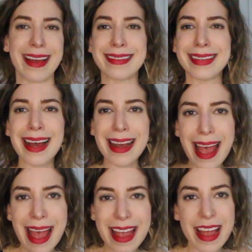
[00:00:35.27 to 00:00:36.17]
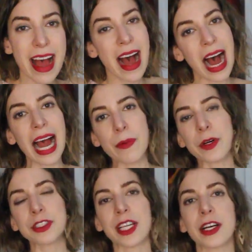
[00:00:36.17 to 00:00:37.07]
And today, I
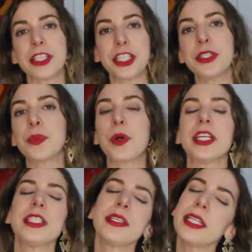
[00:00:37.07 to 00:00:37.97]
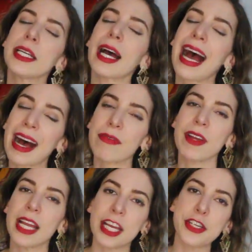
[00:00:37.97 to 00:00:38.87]
will tell you what you need to have
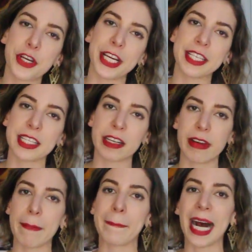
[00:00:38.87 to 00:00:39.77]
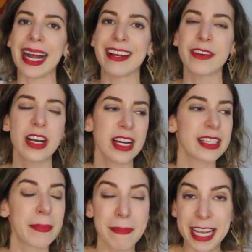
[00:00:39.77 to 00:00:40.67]
in your Instagram bio
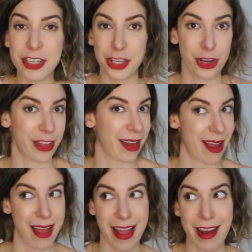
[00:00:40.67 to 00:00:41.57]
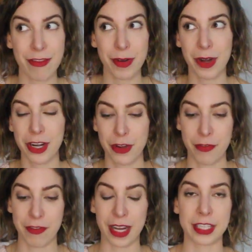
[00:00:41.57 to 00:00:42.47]
to make sure that everyone who
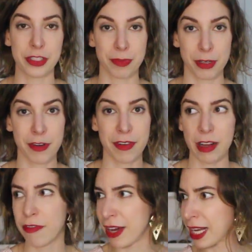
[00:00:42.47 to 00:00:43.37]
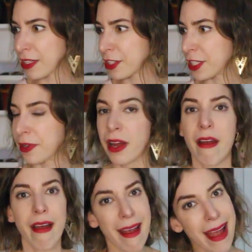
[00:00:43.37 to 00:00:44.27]
finds your profile follows you,
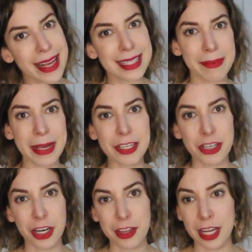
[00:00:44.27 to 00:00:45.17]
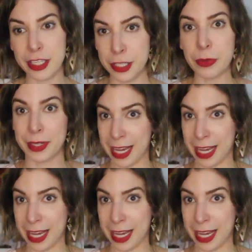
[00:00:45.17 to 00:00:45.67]
to make sure that you